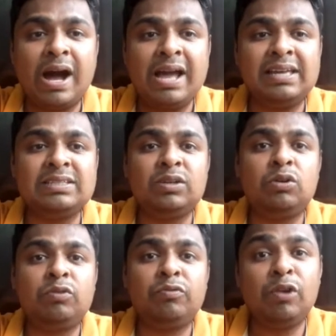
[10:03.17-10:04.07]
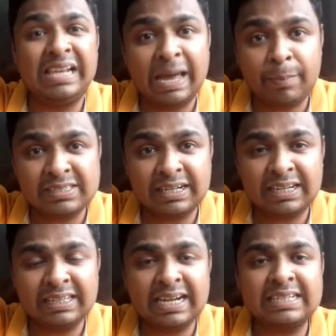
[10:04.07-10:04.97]
is equal to full capacity,
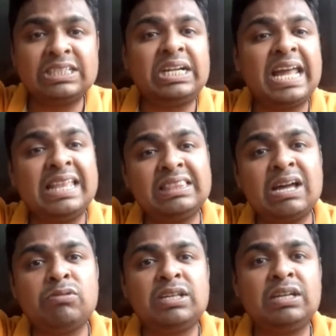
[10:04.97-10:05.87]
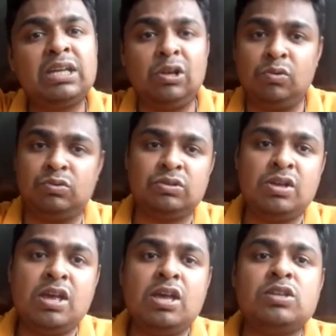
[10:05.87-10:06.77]
that is 10,000 kilo.
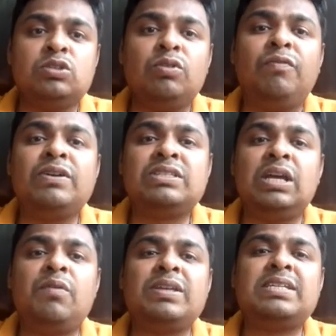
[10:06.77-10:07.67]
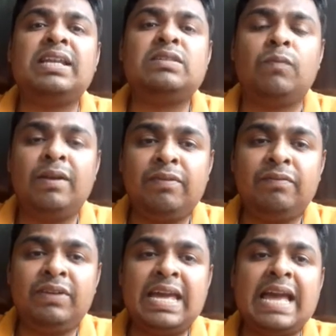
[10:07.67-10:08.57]
So first equation is
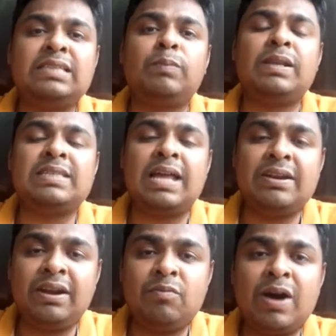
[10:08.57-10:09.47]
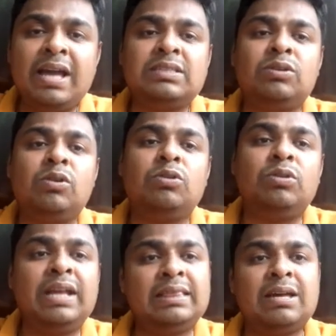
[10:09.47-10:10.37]
150x plus 100y is equal to
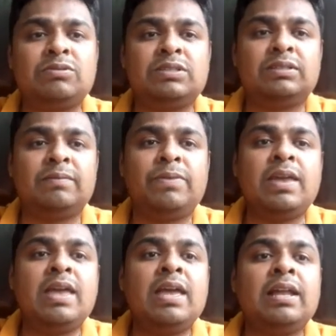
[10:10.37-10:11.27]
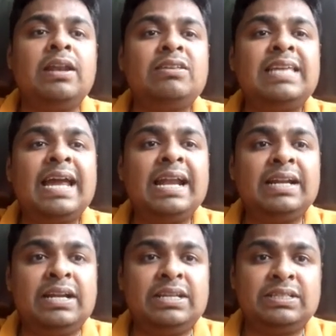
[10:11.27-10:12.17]
10,000. Now second
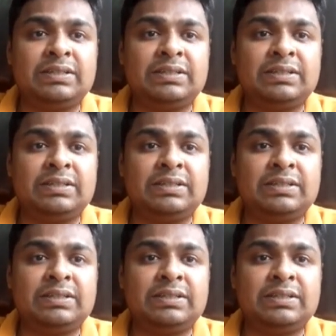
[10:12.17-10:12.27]
condition,